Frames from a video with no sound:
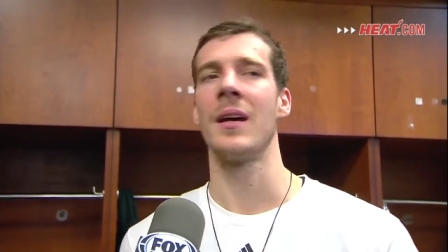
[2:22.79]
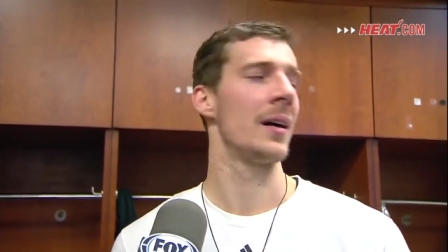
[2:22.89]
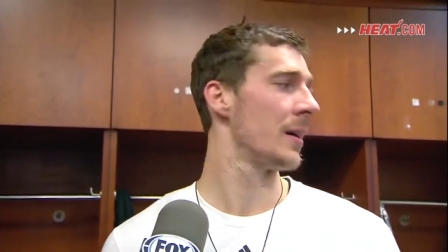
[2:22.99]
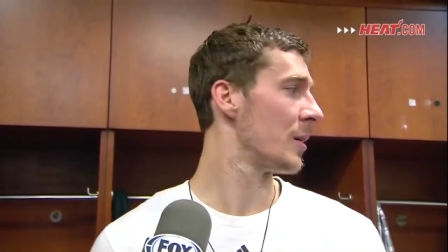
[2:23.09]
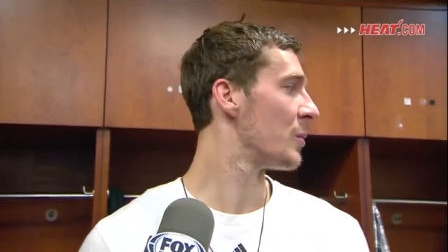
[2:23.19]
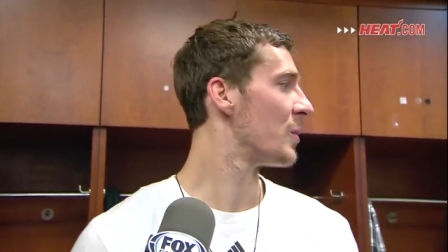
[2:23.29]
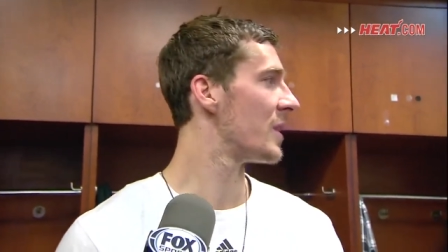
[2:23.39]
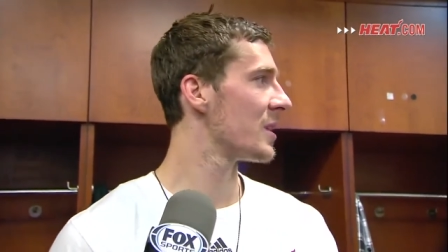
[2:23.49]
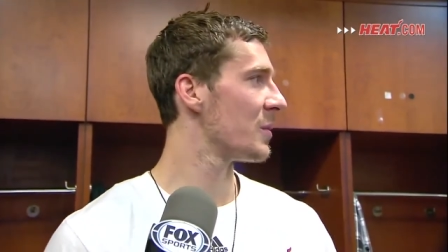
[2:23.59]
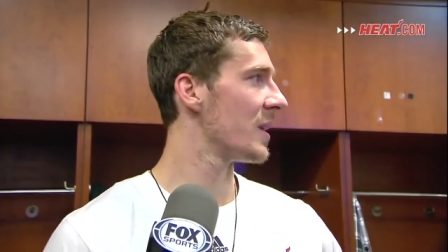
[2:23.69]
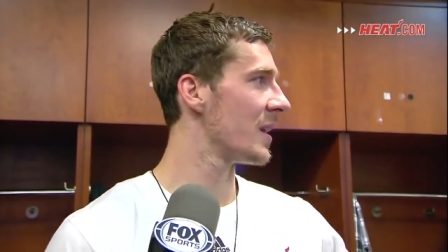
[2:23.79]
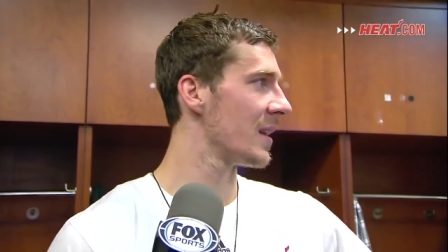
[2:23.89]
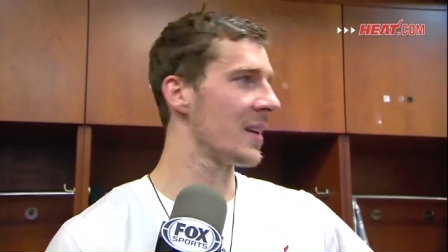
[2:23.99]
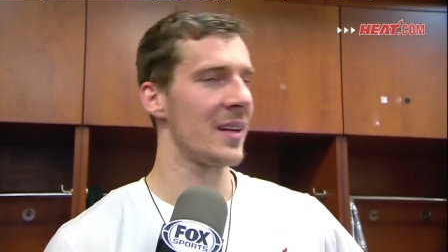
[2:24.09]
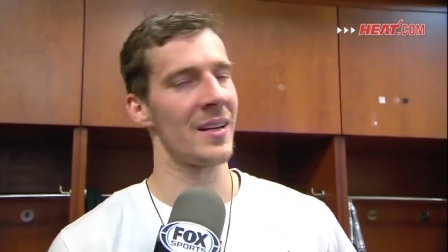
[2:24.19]
um,
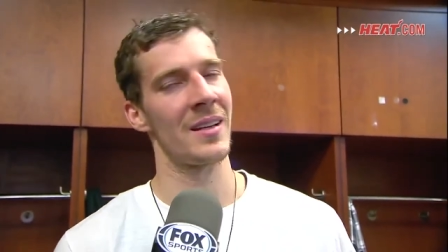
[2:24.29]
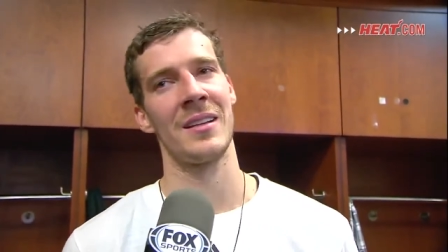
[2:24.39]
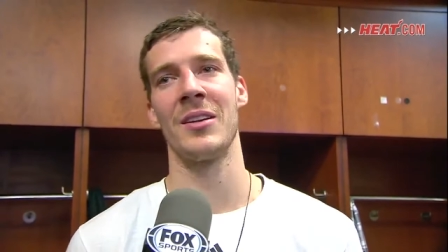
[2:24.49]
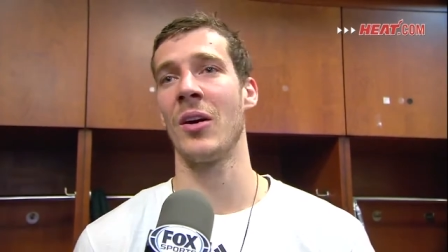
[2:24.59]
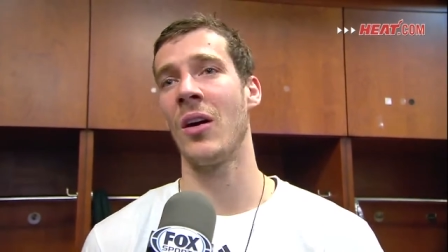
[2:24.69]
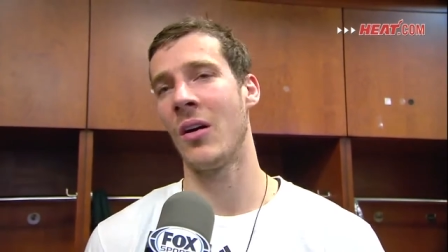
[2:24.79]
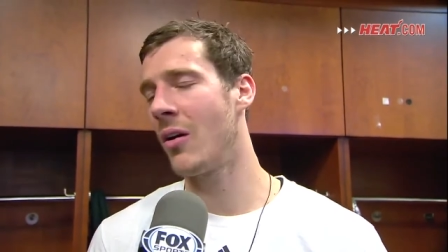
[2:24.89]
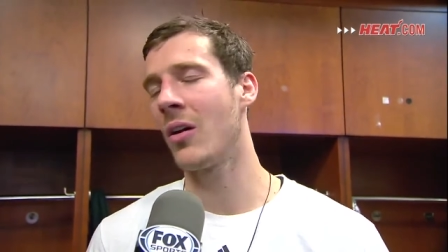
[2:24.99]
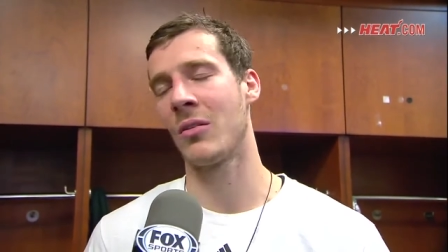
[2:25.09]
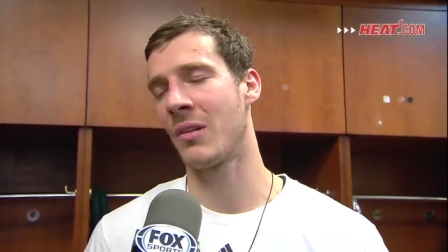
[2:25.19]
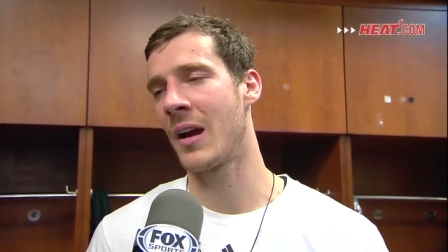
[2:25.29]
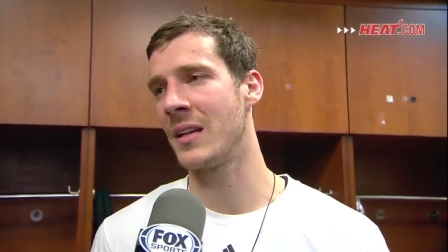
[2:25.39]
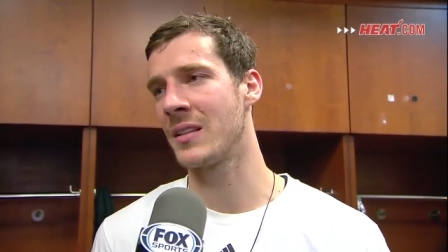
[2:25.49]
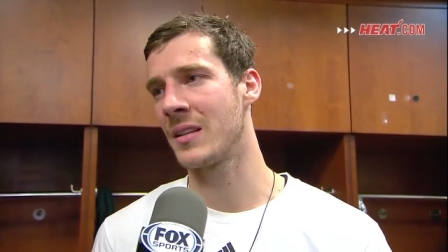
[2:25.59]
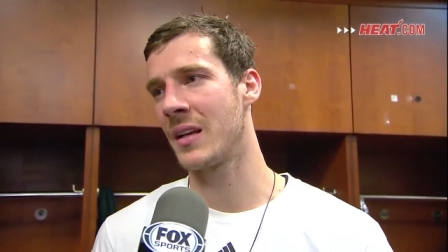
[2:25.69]
Birdman, and uh, you know all of the
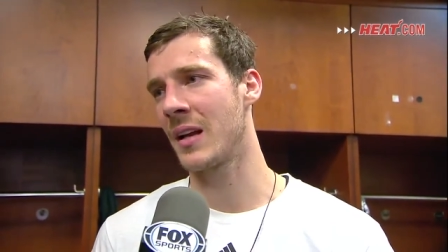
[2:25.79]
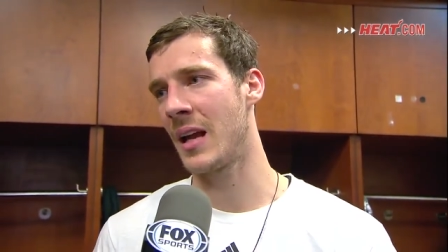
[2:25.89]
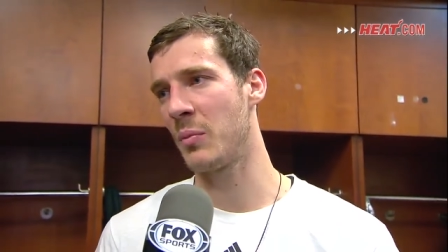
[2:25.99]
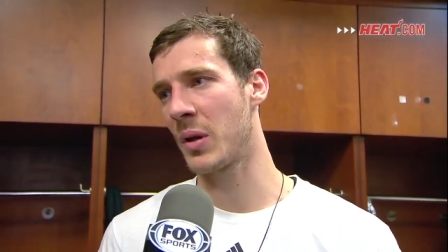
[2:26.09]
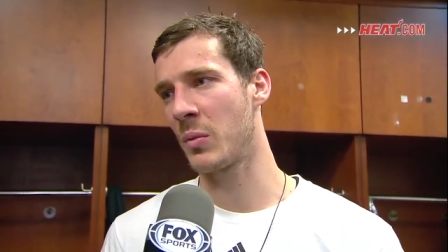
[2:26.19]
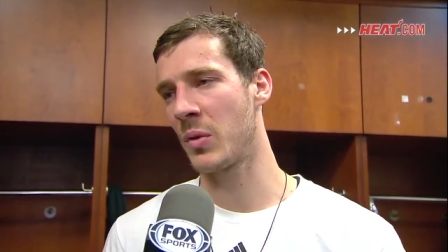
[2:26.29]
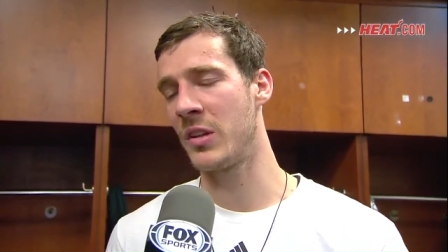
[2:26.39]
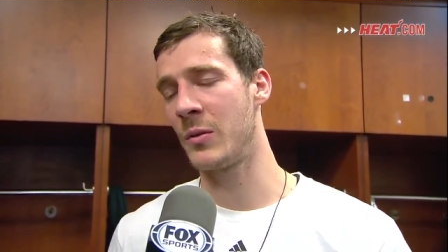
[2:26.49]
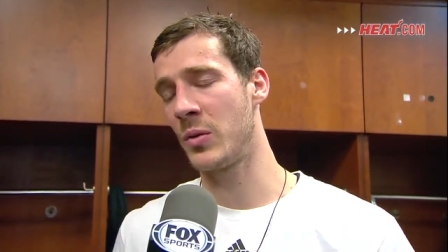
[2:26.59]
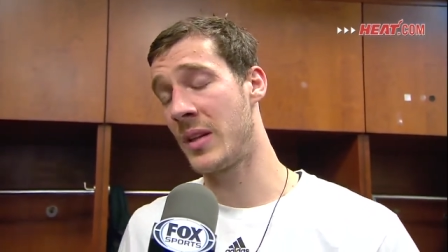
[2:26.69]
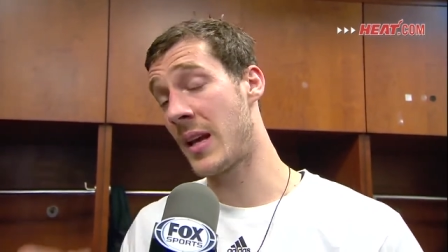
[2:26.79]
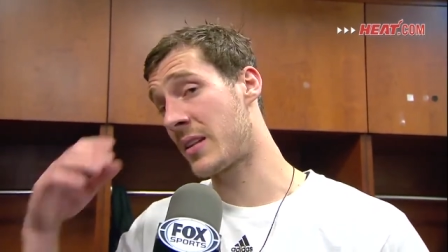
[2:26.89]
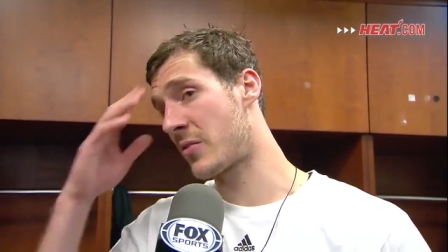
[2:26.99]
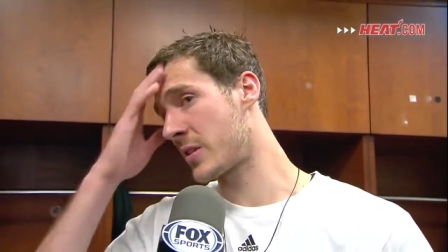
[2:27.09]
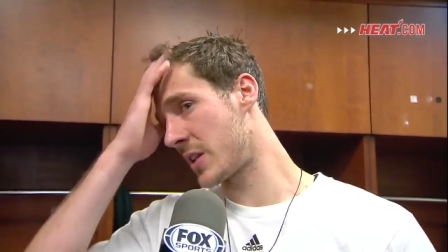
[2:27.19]
guys, and they're helping me with, with
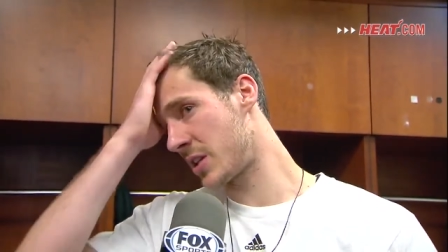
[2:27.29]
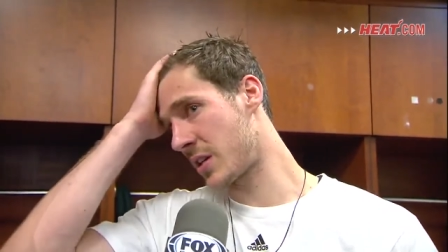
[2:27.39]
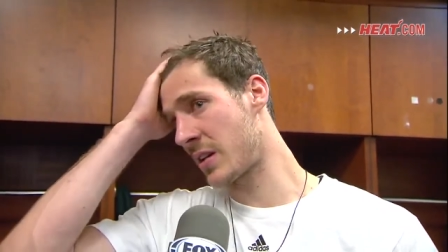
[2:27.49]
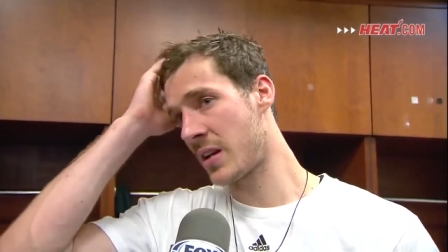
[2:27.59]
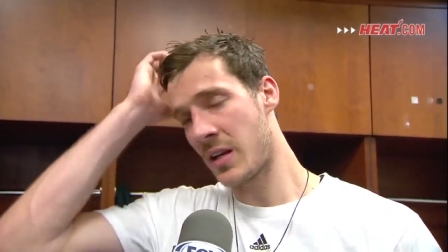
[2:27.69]
that transition.